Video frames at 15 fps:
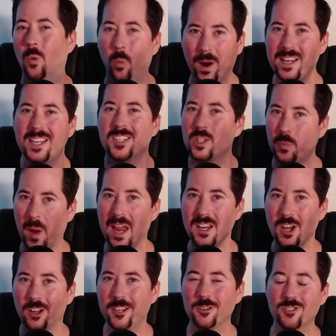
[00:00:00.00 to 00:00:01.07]
When you spend
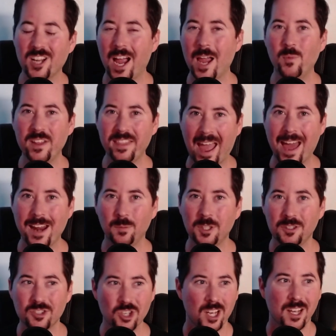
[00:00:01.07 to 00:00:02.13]
all your time with
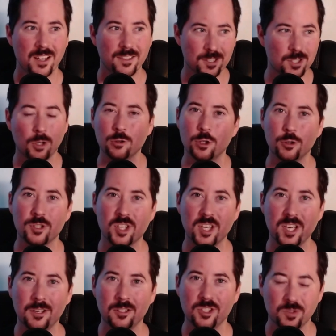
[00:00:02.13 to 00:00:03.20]
animals, the social
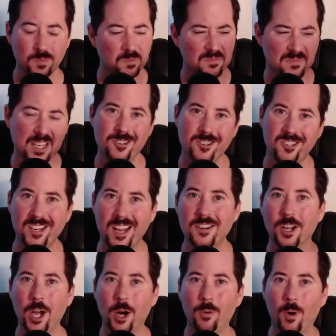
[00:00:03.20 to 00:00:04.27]
skills, they just tend to
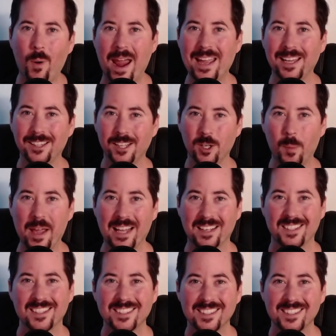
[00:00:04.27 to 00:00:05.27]
go away a little bit.